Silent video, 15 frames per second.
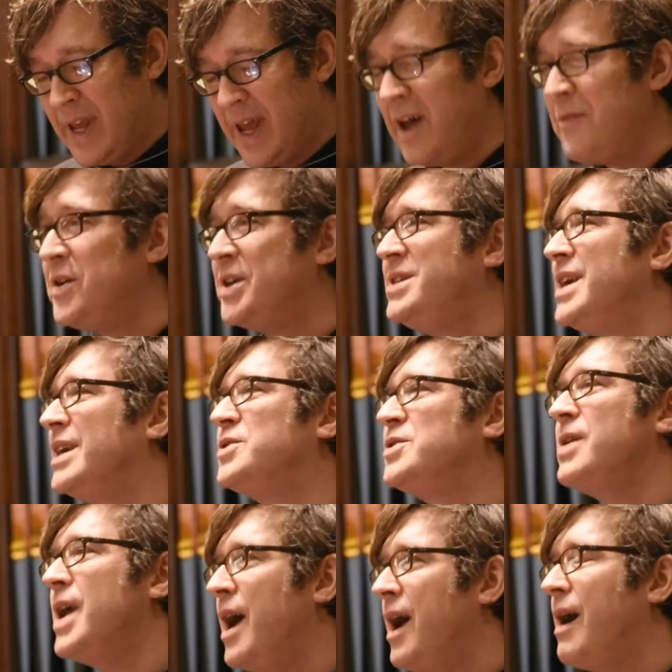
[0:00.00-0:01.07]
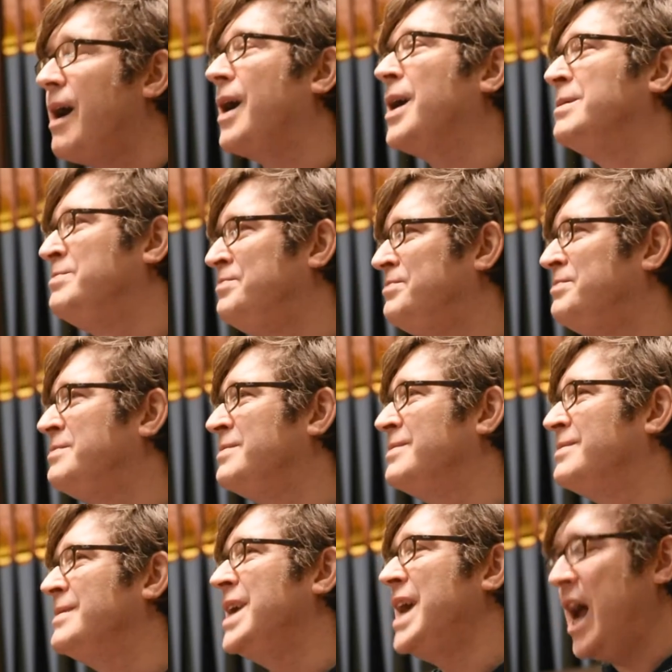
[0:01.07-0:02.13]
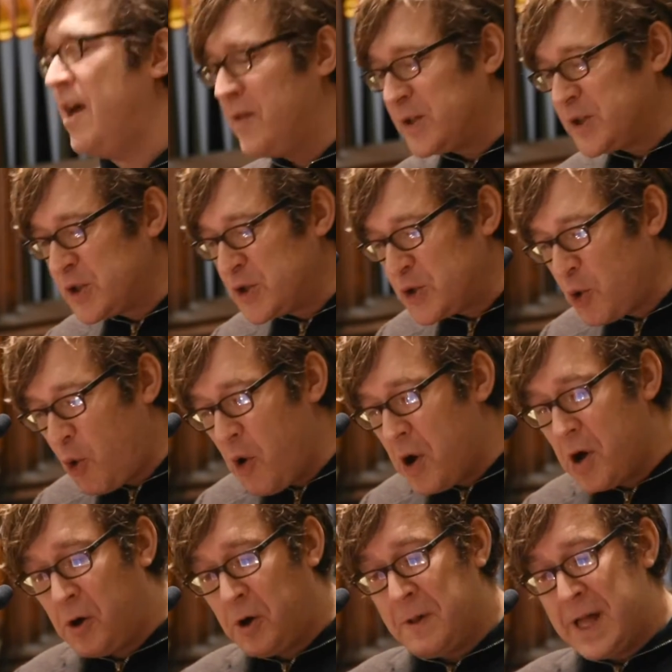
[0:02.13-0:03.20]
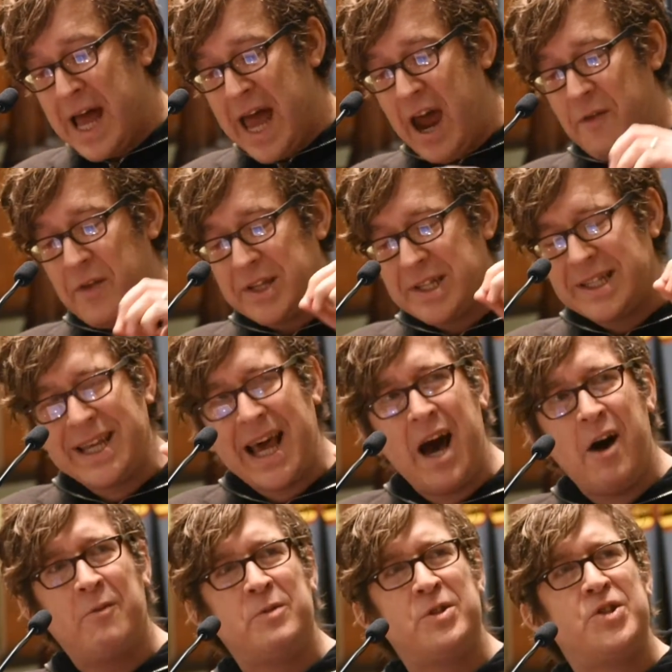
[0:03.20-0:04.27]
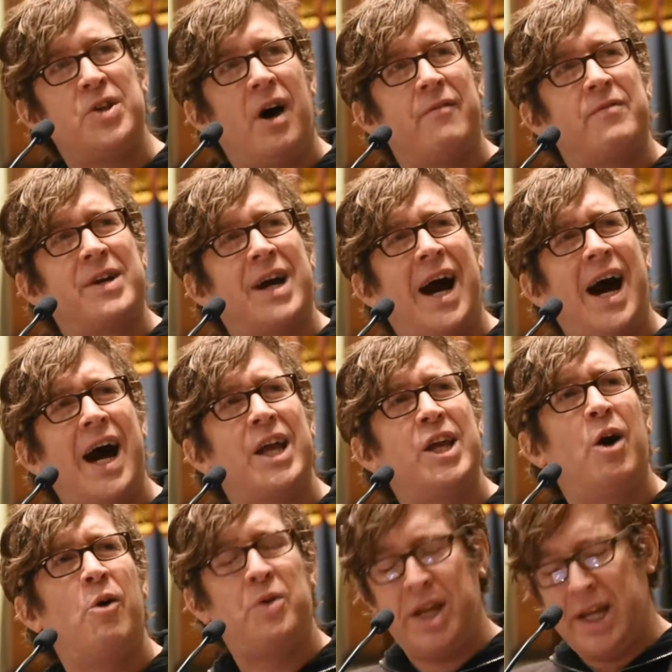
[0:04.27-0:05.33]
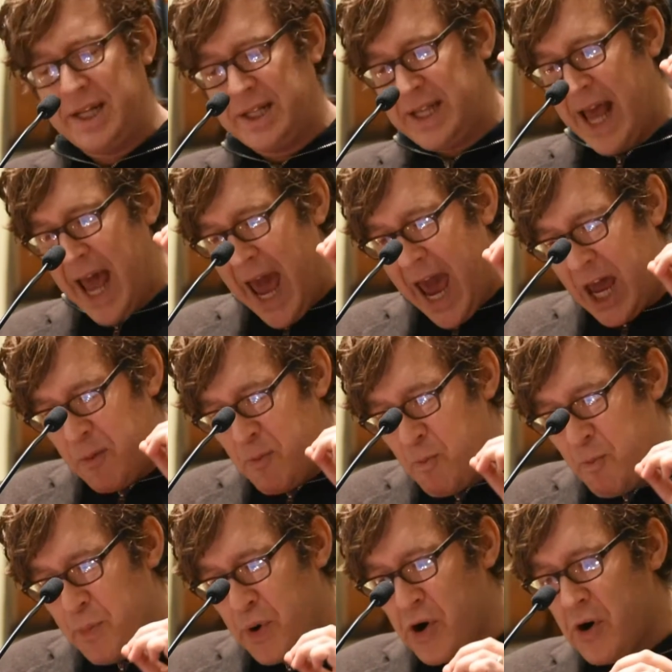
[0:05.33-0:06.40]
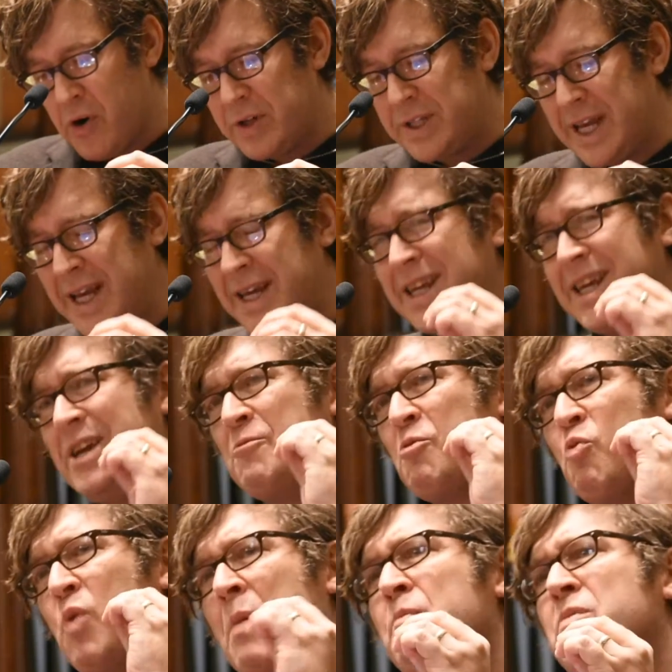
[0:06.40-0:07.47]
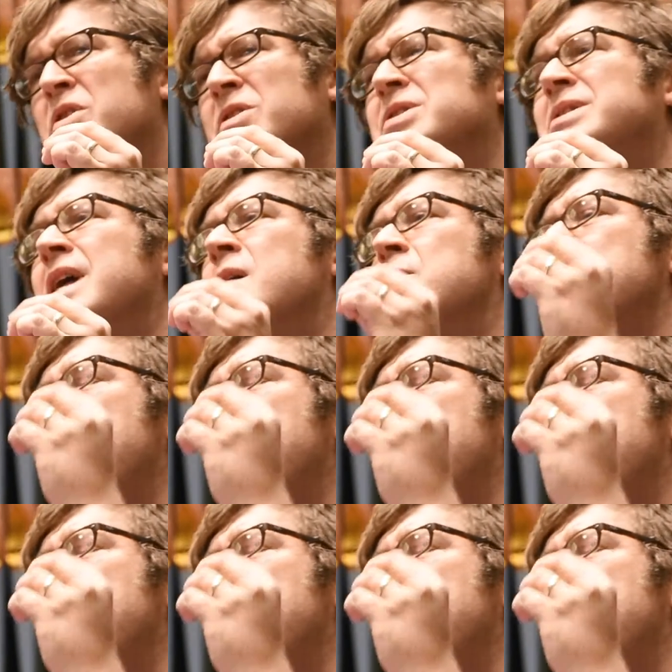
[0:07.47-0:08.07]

and the desert air and the soil and the sounds of coyotes and birds, and he renders them